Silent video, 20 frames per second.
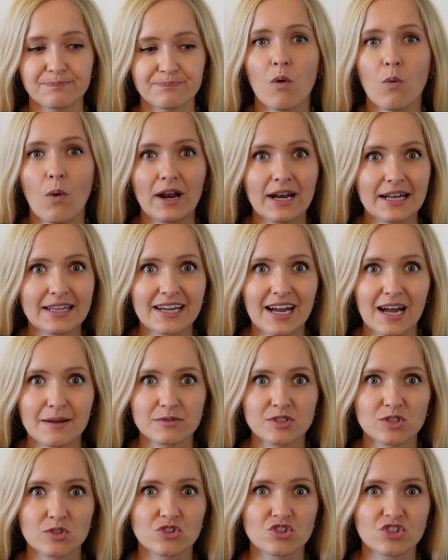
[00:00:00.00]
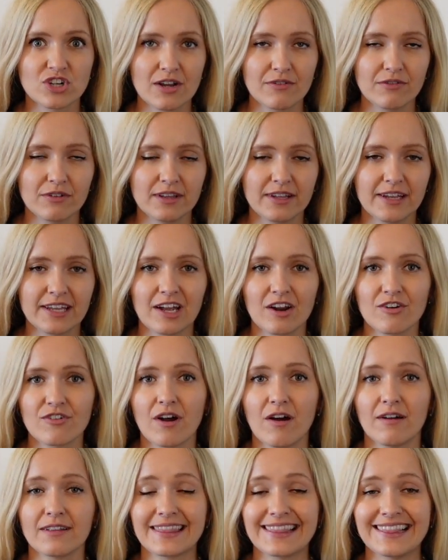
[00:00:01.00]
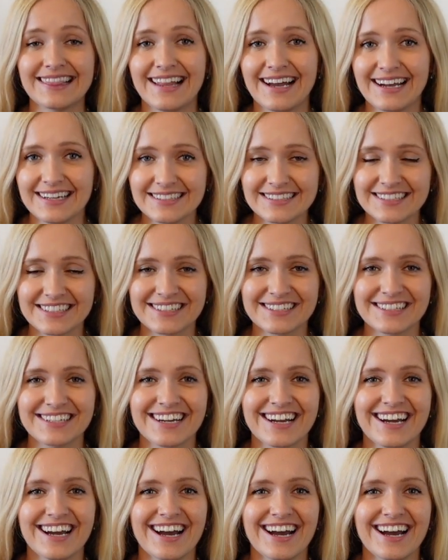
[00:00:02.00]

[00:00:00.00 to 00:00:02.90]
When it comes to traveling around London,